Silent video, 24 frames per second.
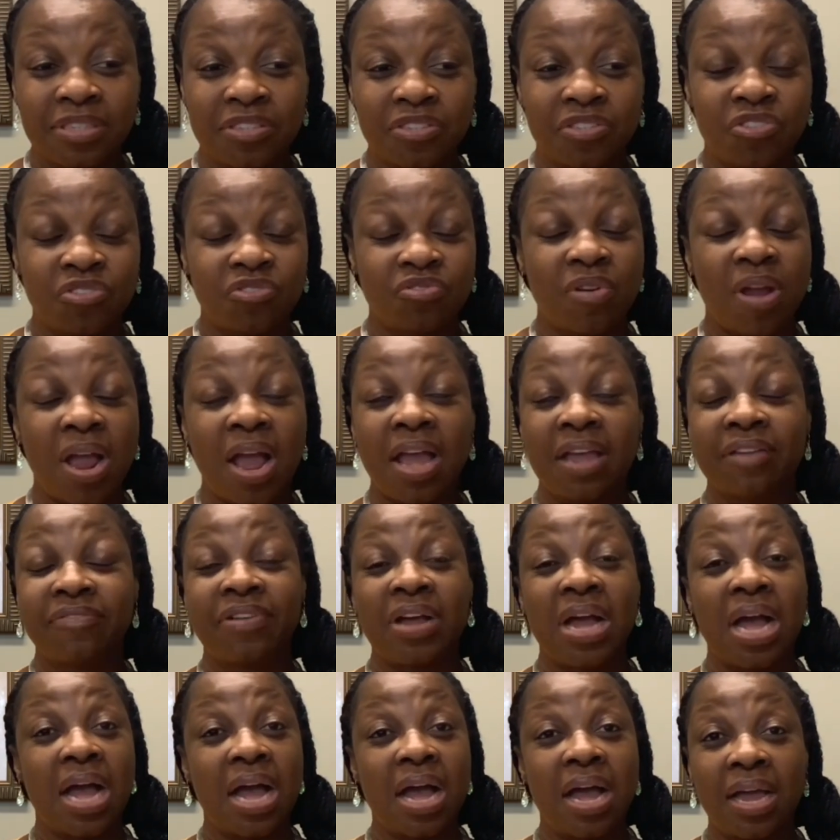strive
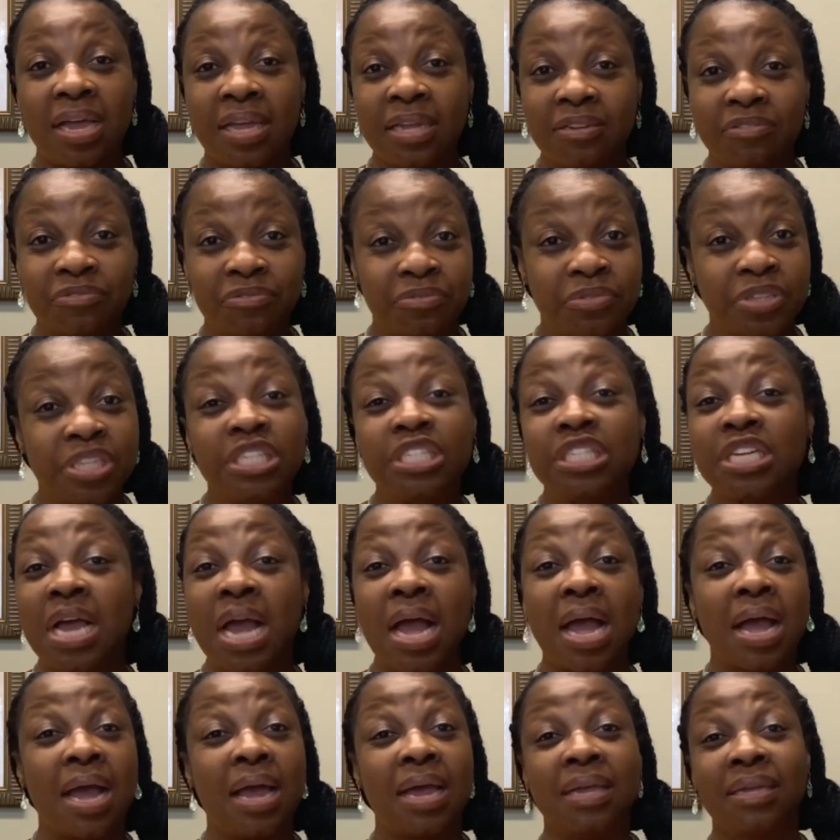high, reach
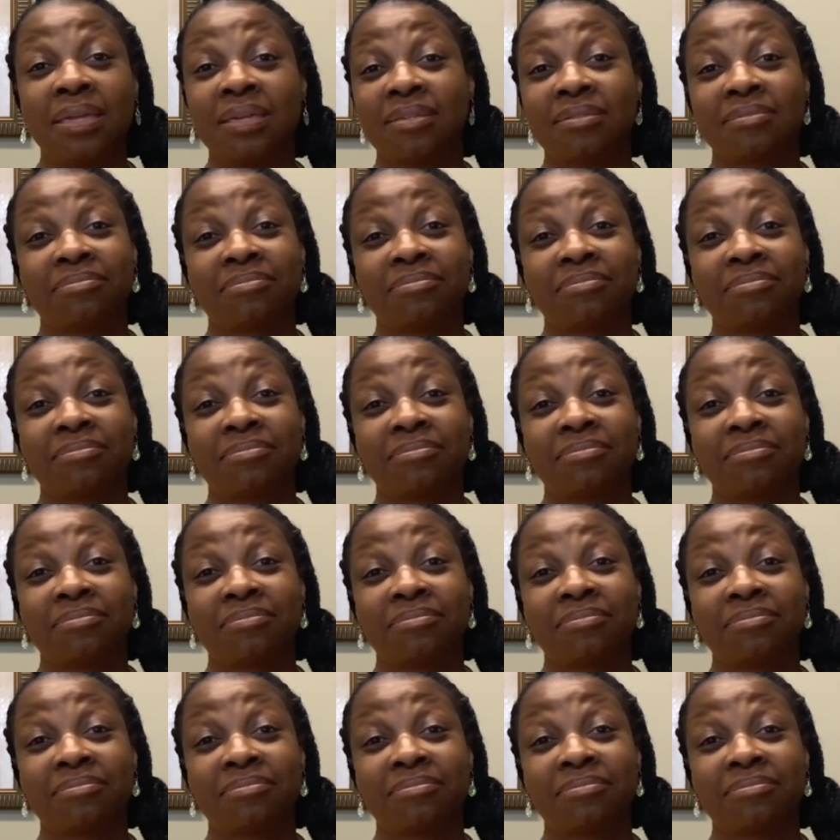high,